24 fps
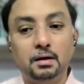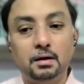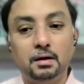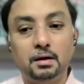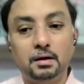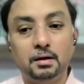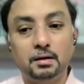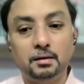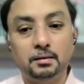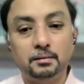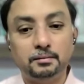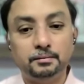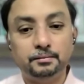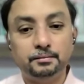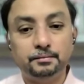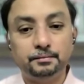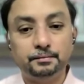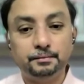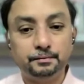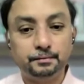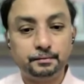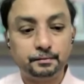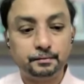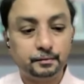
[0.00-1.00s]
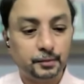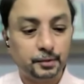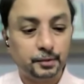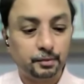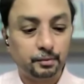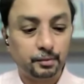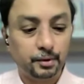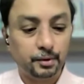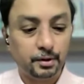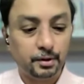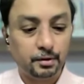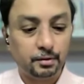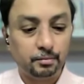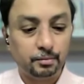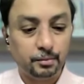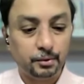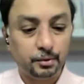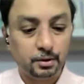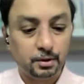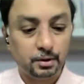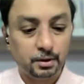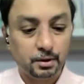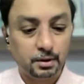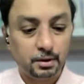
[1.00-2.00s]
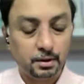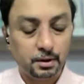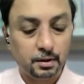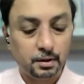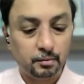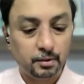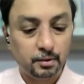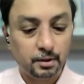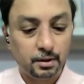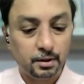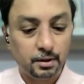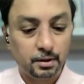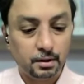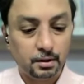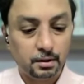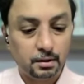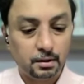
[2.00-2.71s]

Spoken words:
let me just put the timer.